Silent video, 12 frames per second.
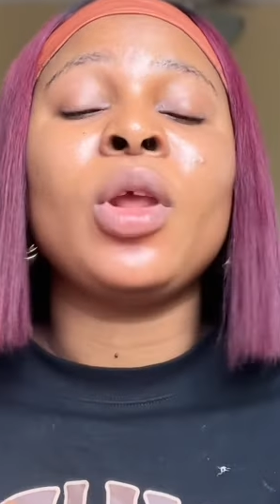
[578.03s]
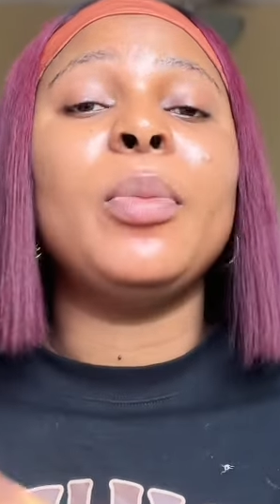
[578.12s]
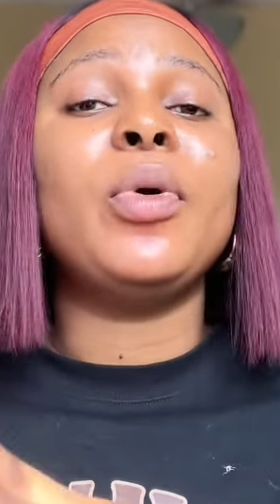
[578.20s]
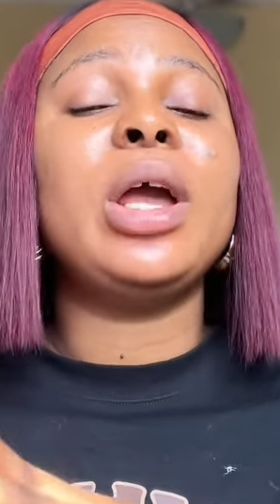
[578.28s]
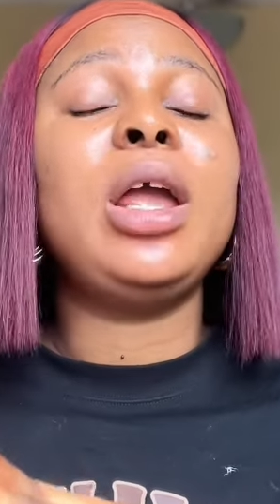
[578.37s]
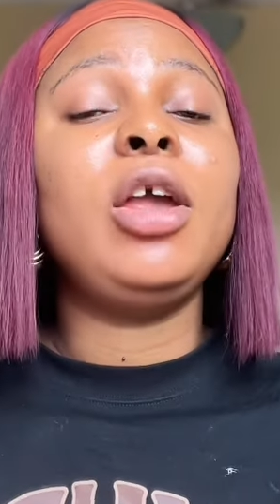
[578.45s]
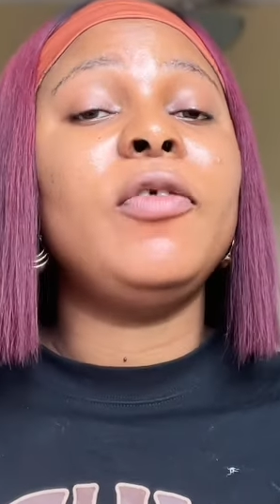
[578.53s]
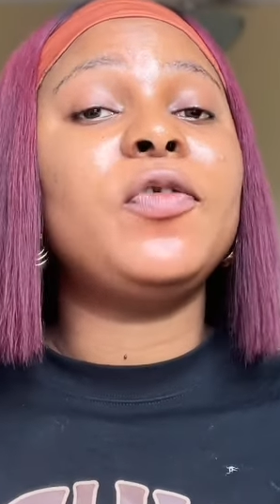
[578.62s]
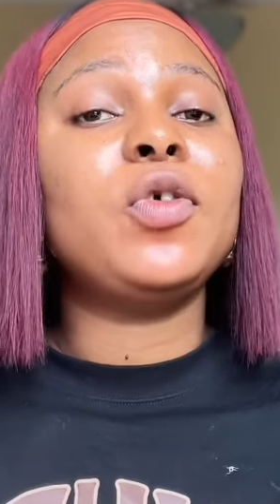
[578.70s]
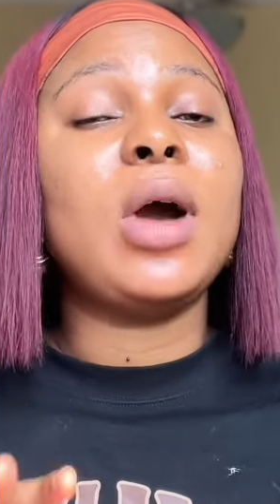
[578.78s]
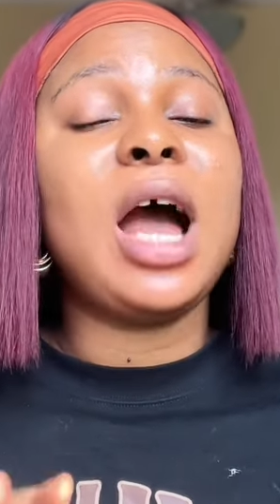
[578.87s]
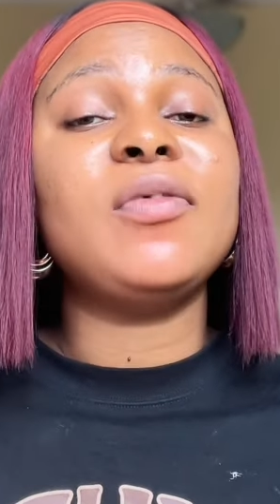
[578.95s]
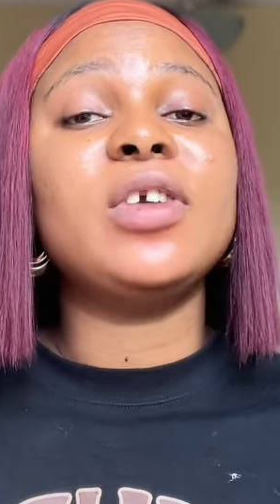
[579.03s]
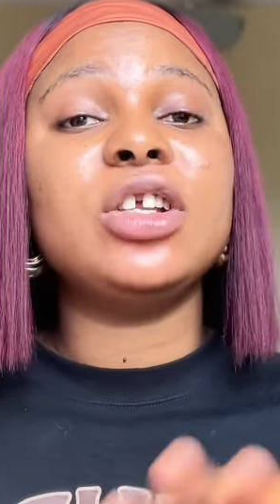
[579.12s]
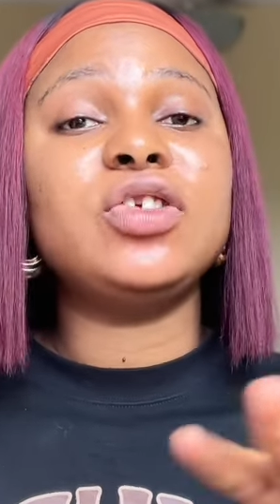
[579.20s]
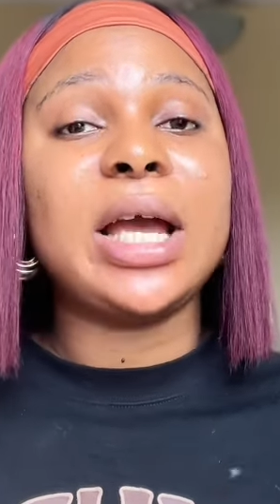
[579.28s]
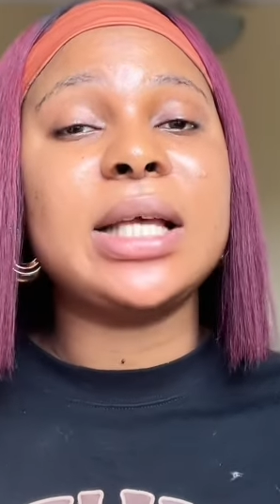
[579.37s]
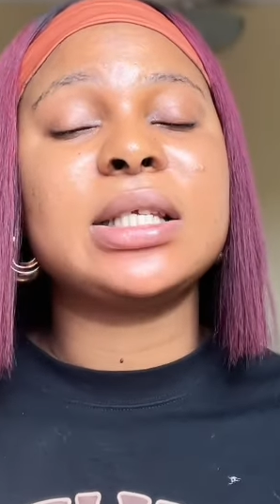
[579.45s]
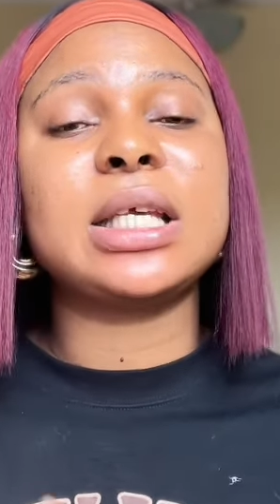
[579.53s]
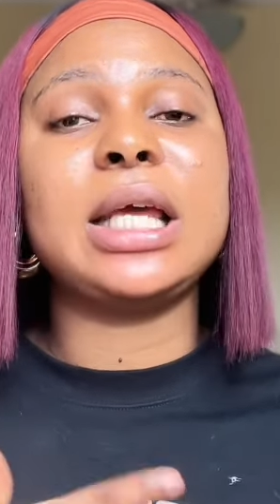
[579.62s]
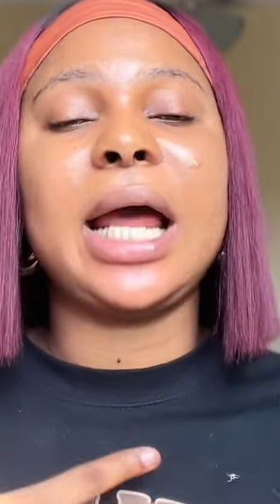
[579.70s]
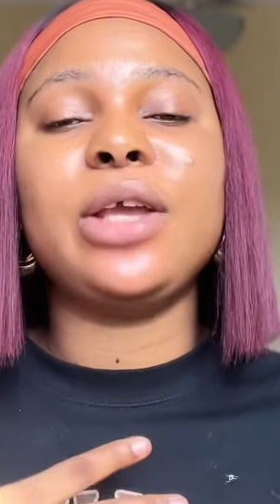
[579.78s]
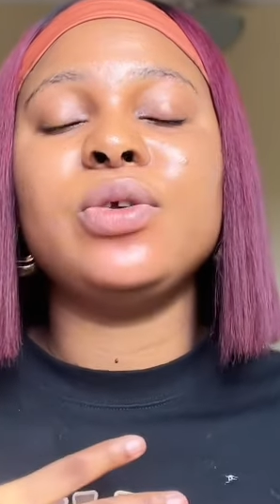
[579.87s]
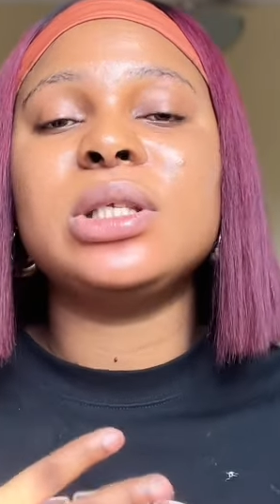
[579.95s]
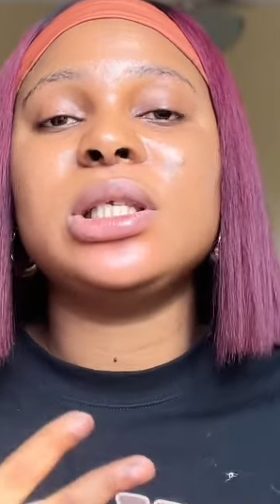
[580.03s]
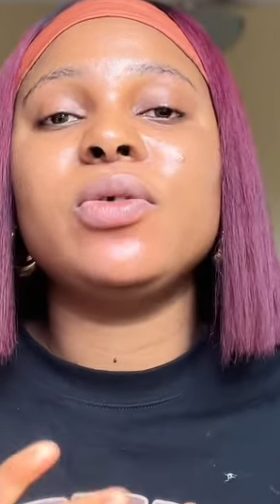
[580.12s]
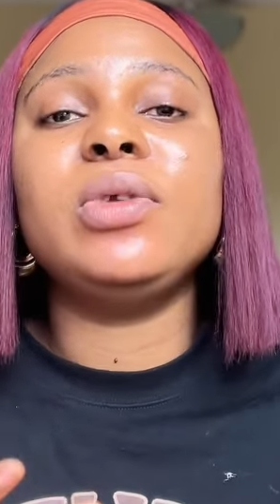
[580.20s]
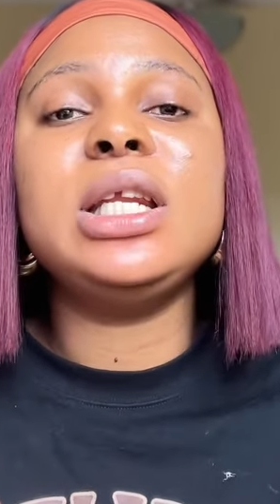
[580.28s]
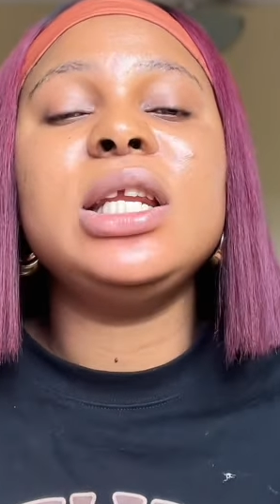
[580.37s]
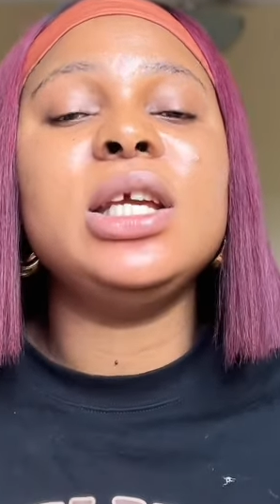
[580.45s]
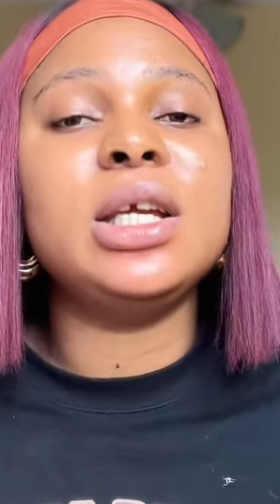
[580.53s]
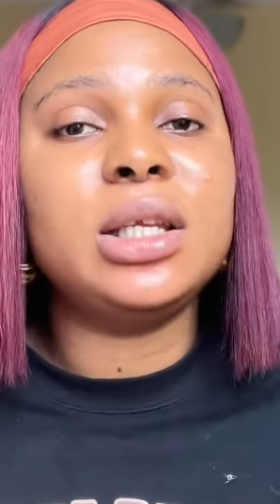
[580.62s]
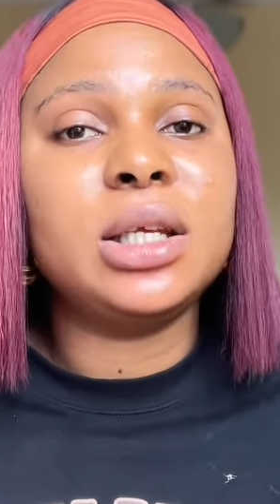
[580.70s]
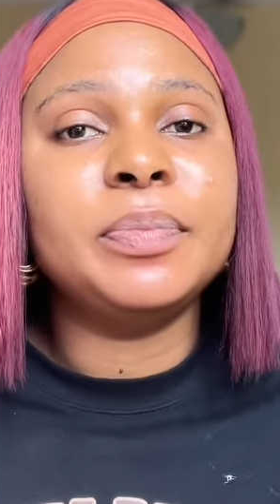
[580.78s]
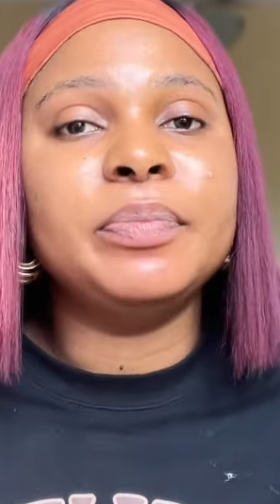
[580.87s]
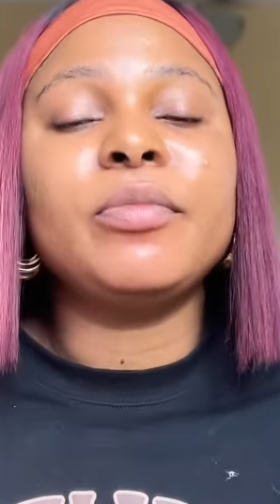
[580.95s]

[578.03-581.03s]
But if you have a dry skin and you still need